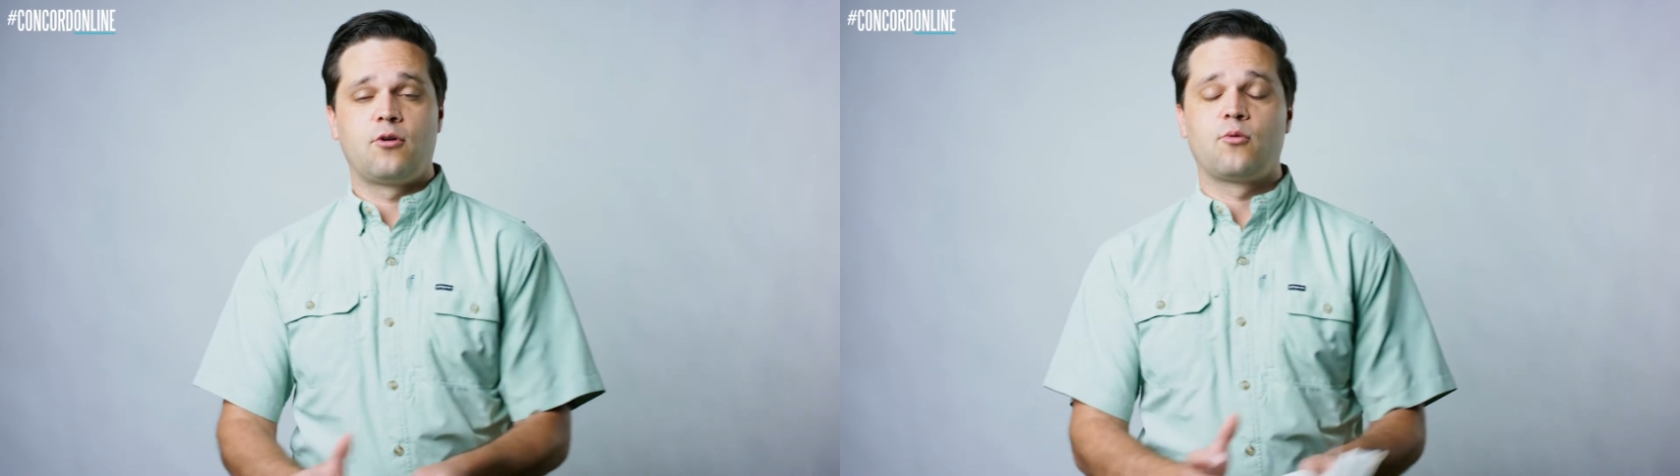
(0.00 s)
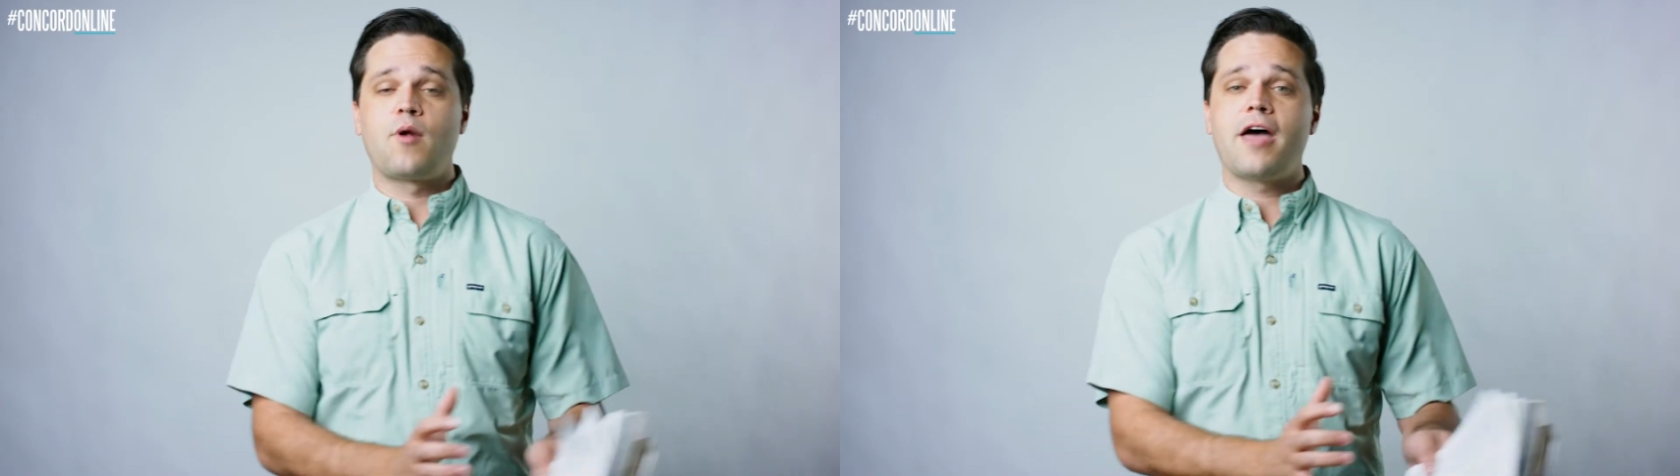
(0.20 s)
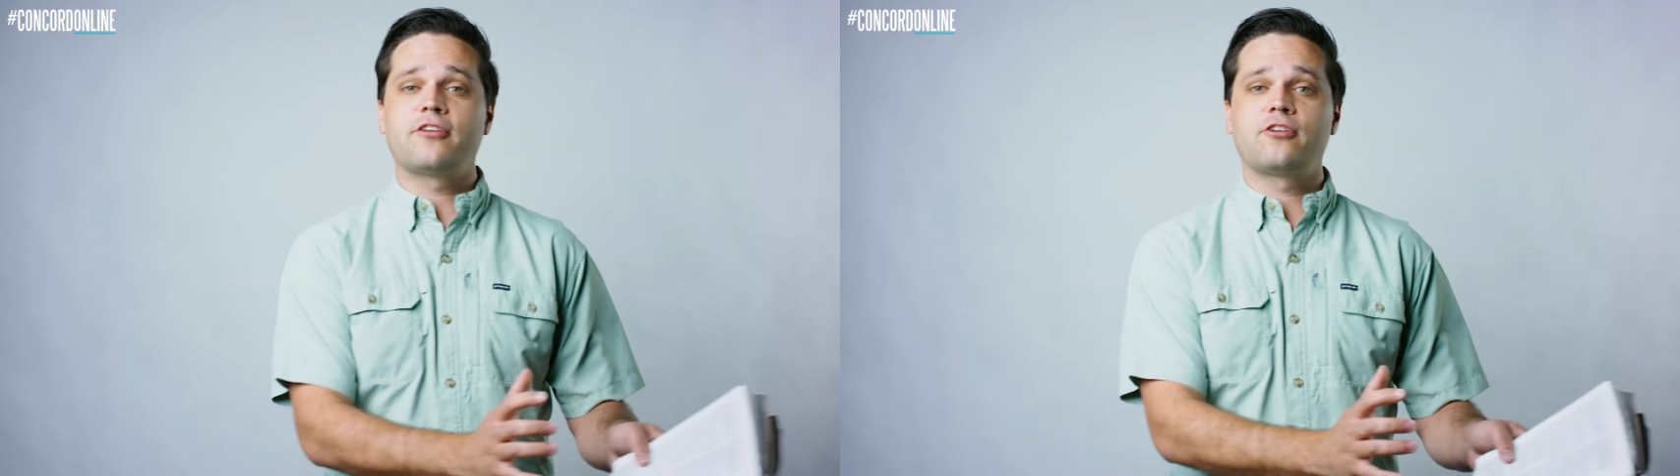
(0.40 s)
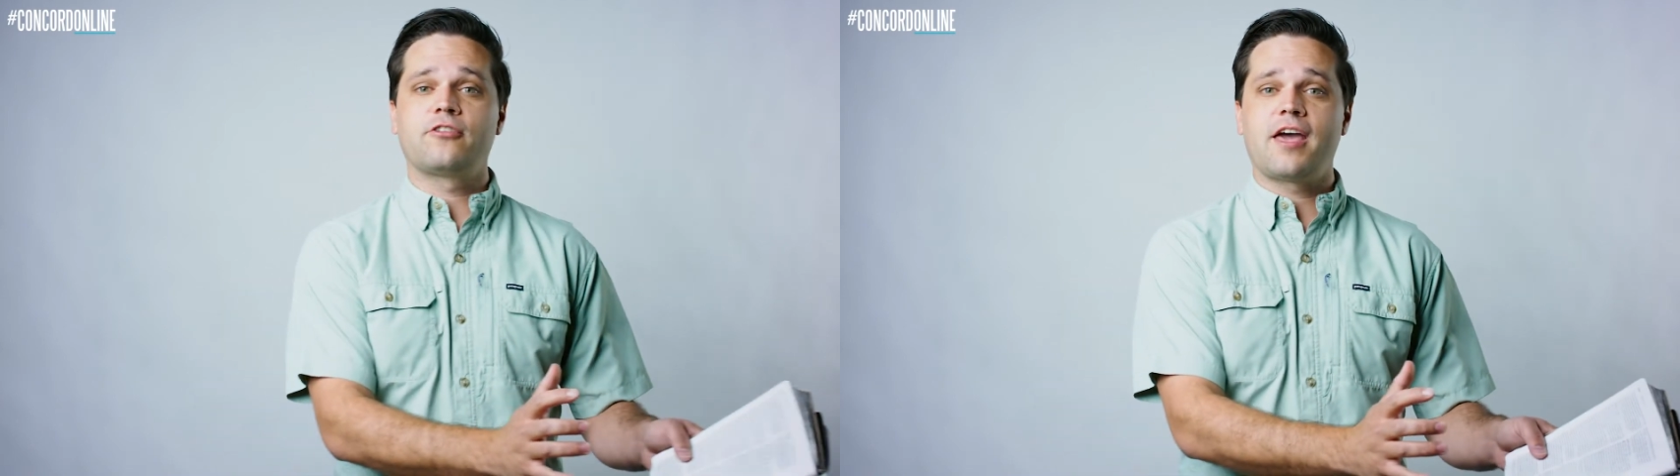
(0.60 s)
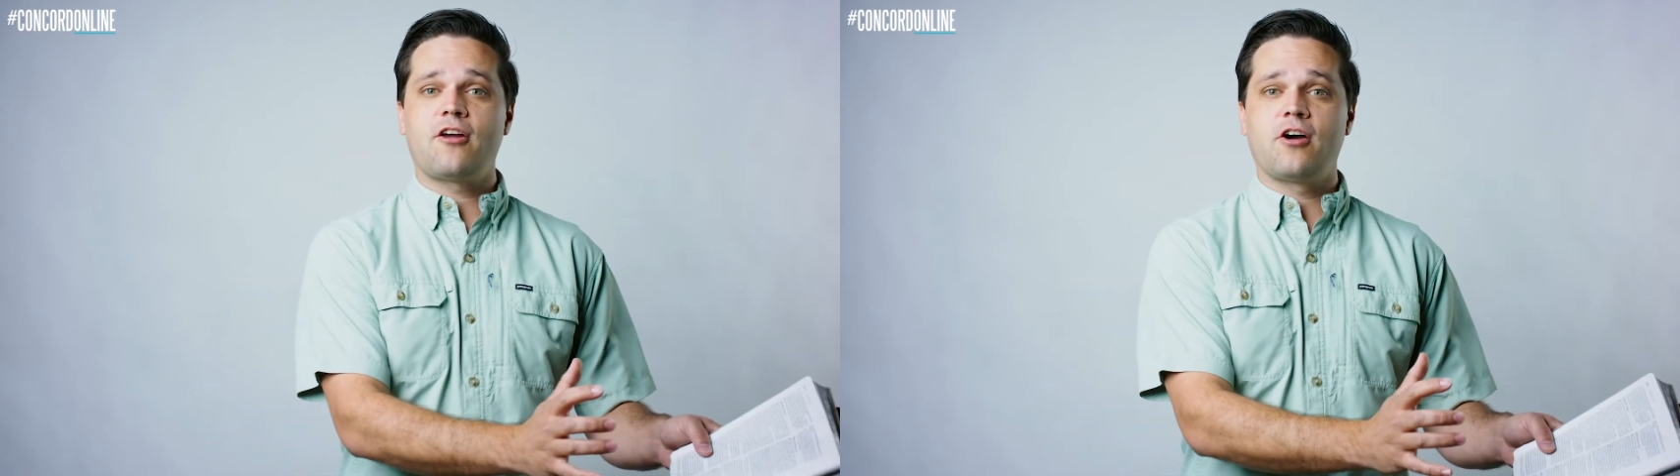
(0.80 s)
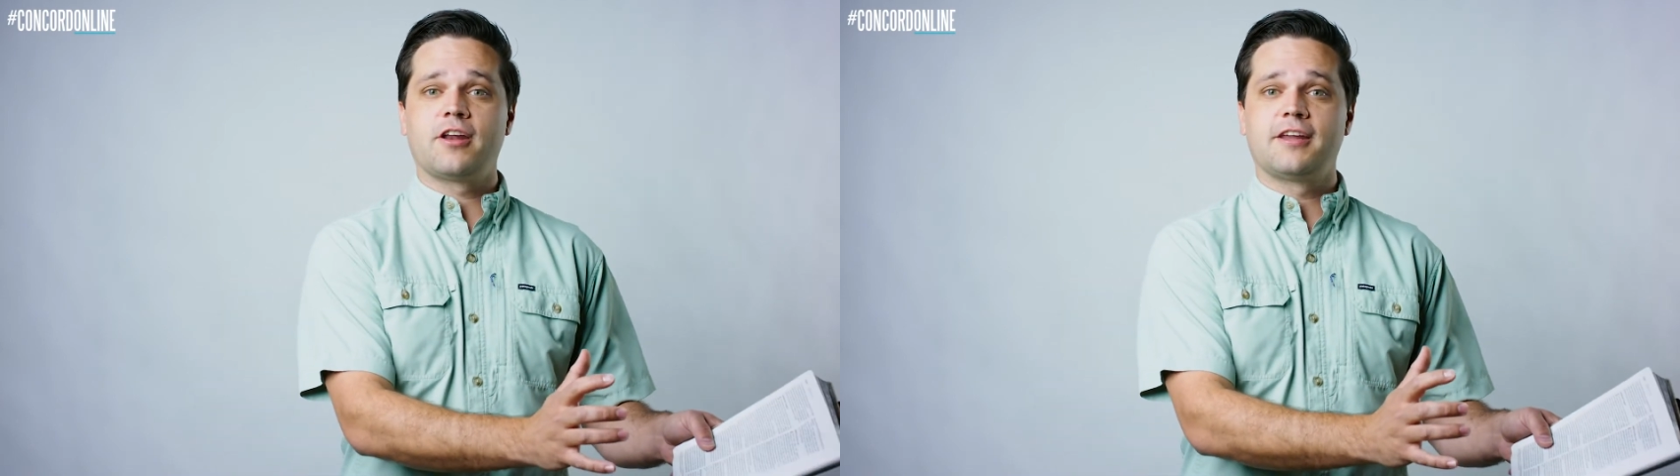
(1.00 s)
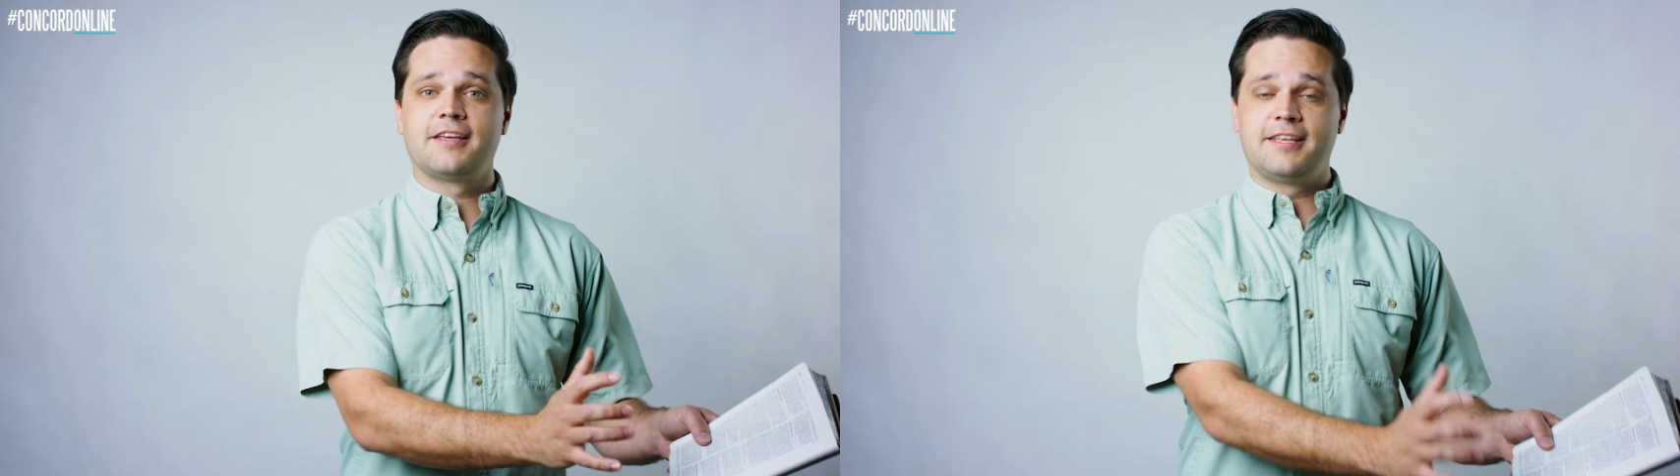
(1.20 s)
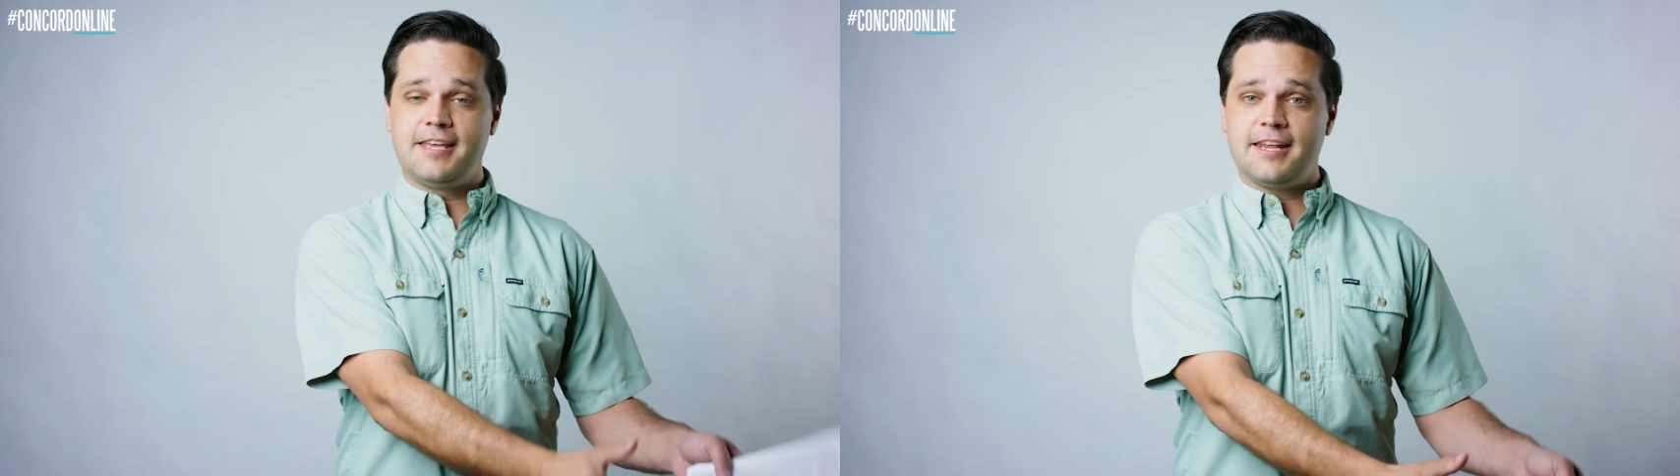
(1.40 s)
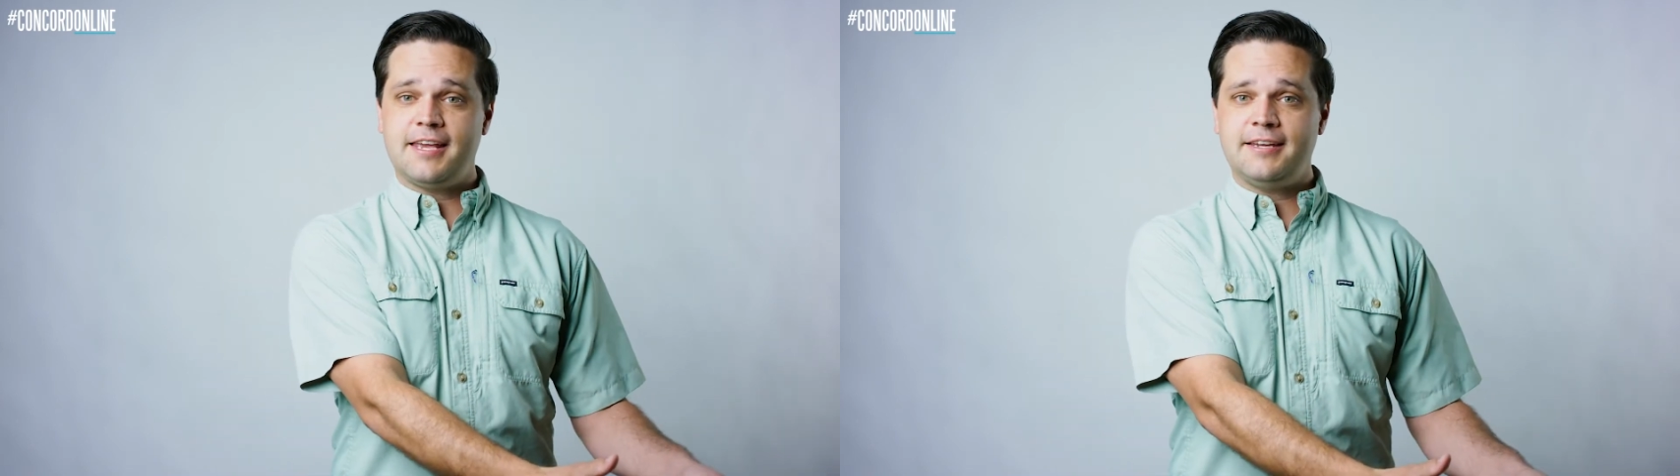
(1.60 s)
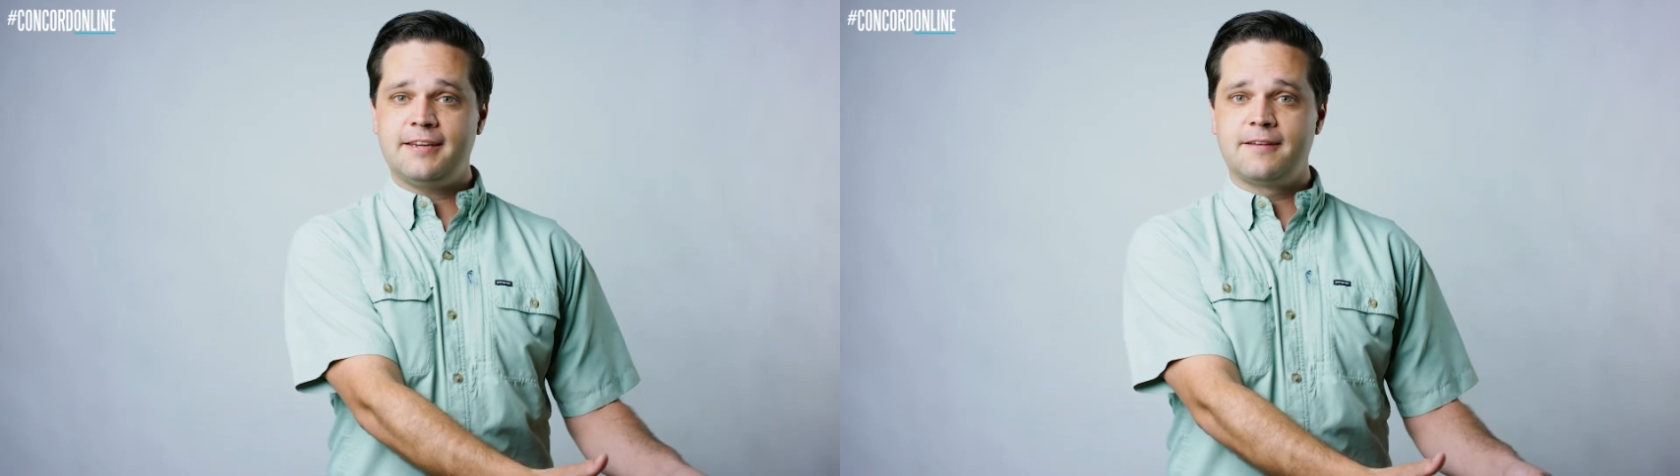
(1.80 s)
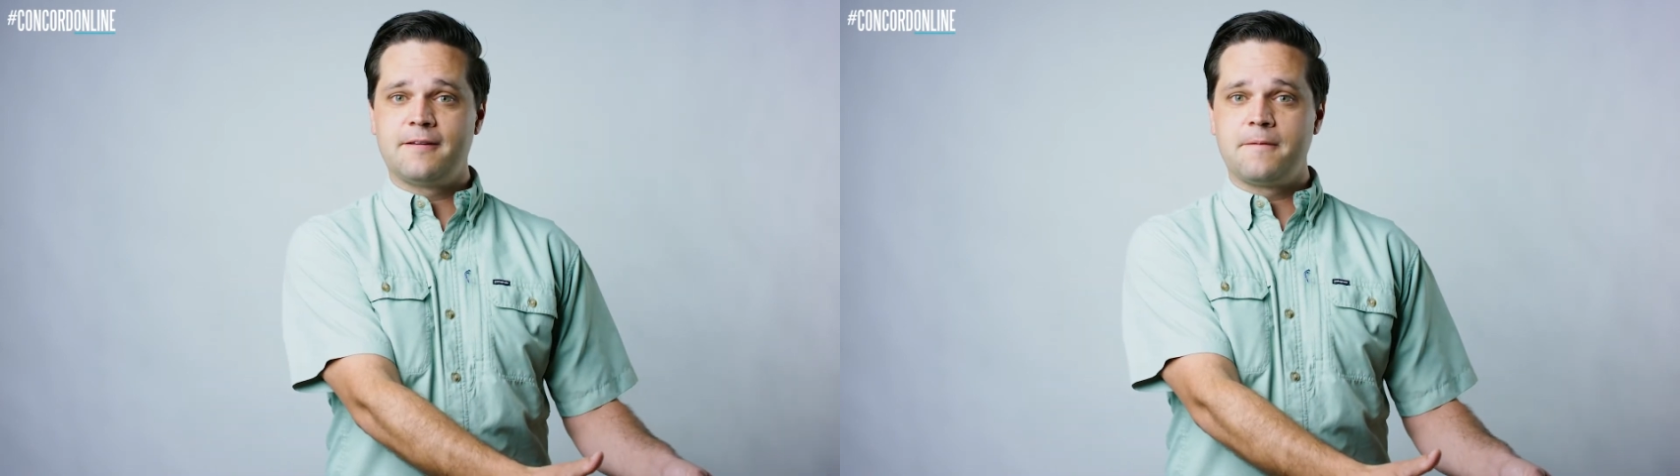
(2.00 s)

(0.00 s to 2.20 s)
rather than on getting,